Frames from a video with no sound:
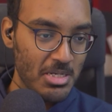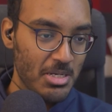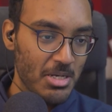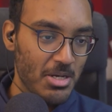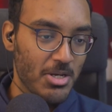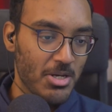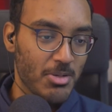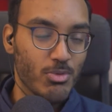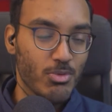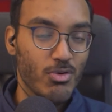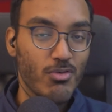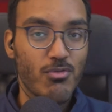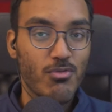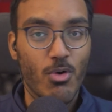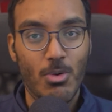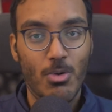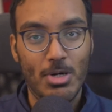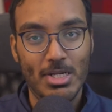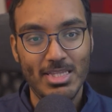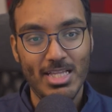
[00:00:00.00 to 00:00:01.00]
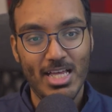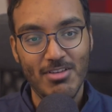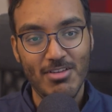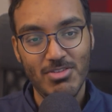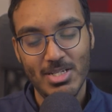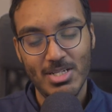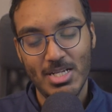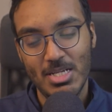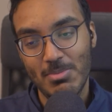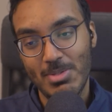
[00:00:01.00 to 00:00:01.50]
move forward in life in
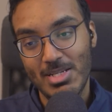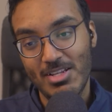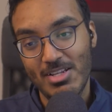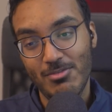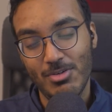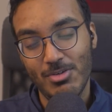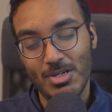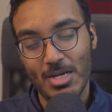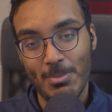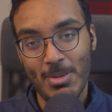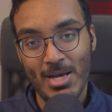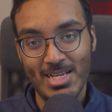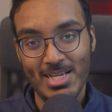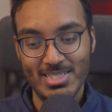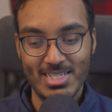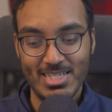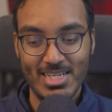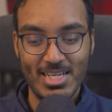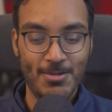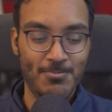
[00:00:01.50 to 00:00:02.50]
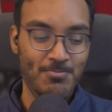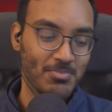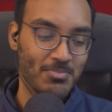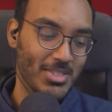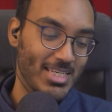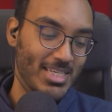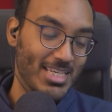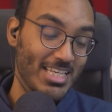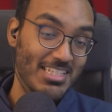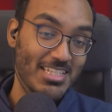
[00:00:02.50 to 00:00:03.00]
any meaningful capacity.
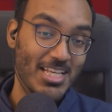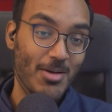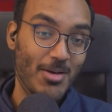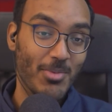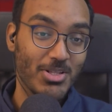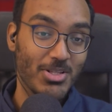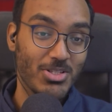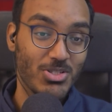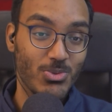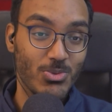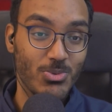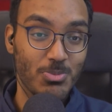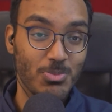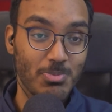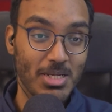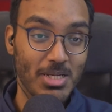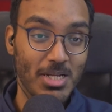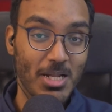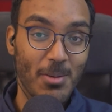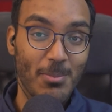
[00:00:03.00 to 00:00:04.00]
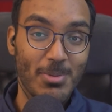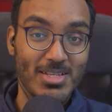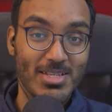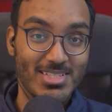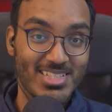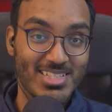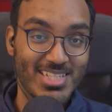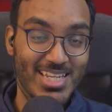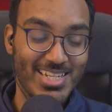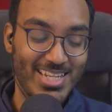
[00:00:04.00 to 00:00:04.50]
He's coming to beat up his
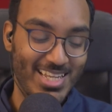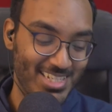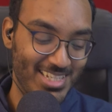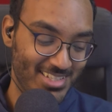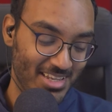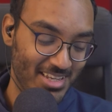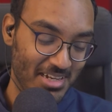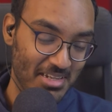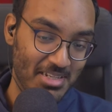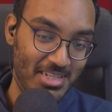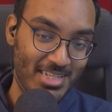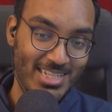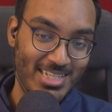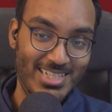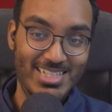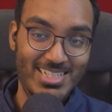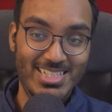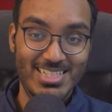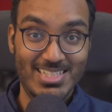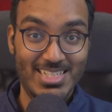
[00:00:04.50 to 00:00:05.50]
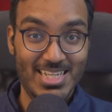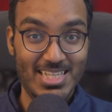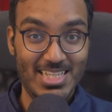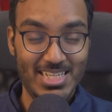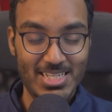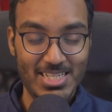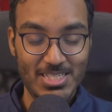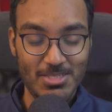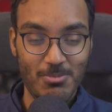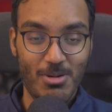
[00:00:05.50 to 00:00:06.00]
teenage son, stealing
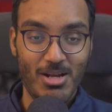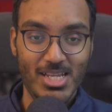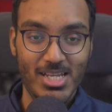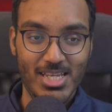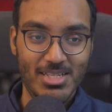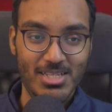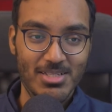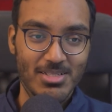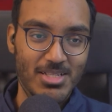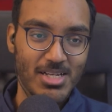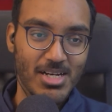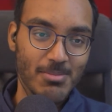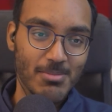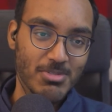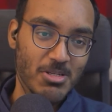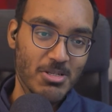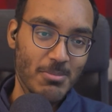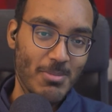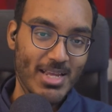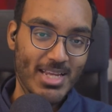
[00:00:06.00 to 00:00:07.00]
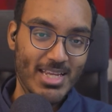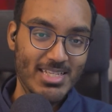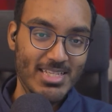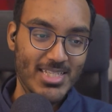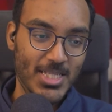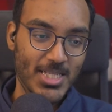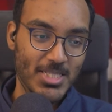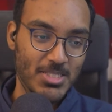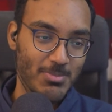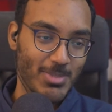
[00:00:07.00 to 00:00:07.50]
his money to make his
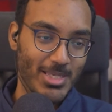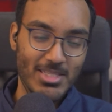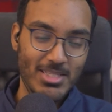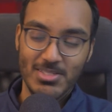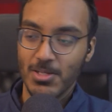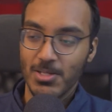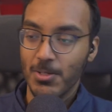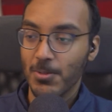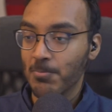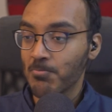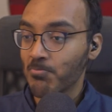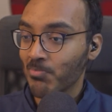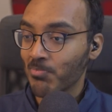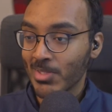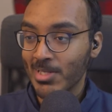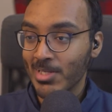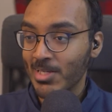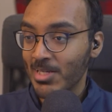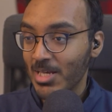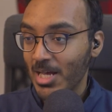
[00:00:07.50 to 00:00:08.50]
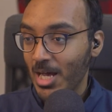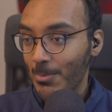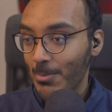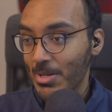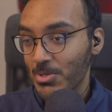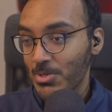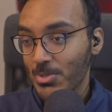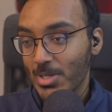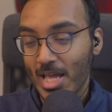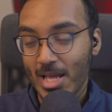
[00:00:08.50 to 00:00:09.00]
ends meet. So, I mean,
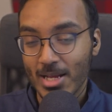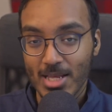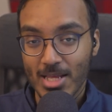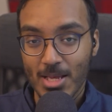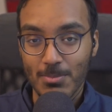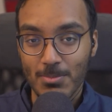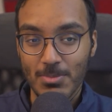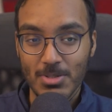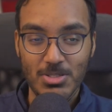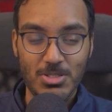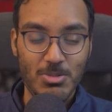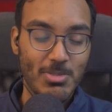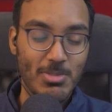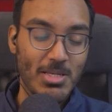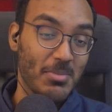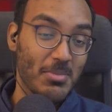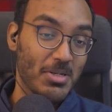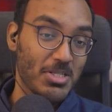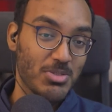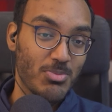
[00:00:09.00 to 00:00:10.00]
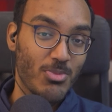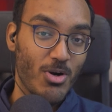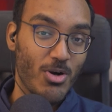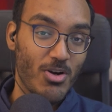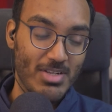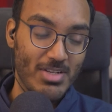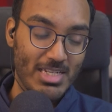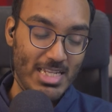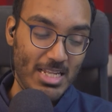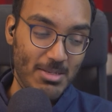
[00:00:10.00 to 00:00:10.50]
you can't get to be much more of a
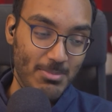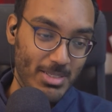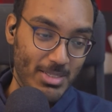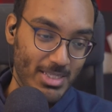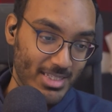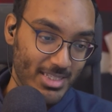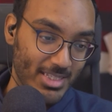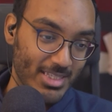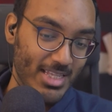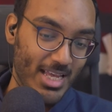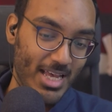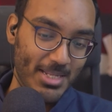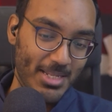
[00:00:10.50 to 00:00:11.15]
deadbeat than that.